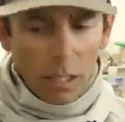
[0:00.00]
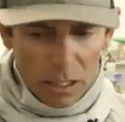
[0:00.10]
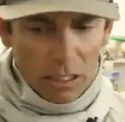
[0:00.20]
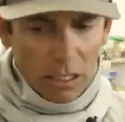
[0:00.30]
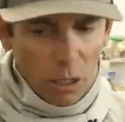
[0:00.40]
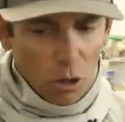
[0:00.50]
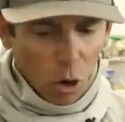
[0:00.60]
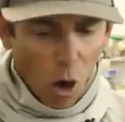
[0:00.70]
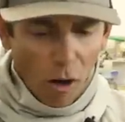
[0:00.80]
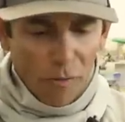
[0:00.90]
To see a
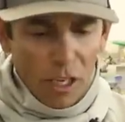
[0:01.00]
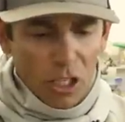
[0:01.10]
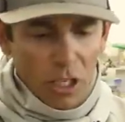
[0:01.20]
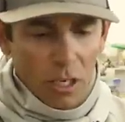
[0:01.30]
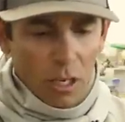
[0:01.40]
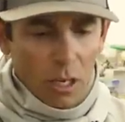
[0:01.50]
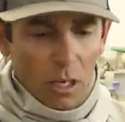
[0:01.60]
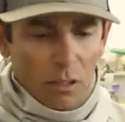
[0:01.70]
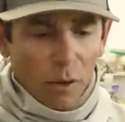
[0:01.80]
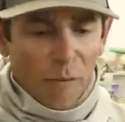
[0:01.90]
crawfish
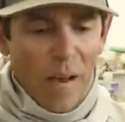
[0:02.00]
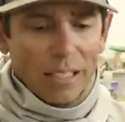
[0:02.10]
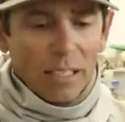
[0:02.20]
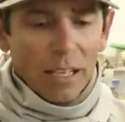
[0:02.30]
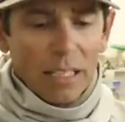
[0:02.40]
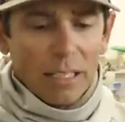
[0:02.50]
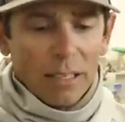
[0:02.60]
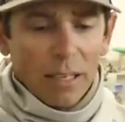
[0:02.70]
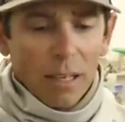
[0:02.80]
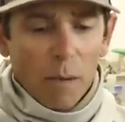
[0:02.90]

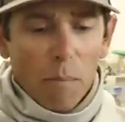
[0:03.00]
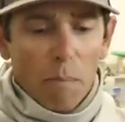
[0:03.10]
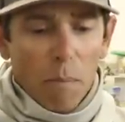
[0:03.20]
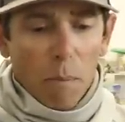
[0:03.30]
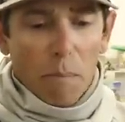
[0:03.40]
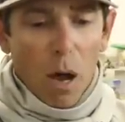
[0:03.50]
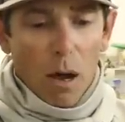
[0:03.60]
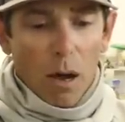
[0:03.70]
defenseless, popping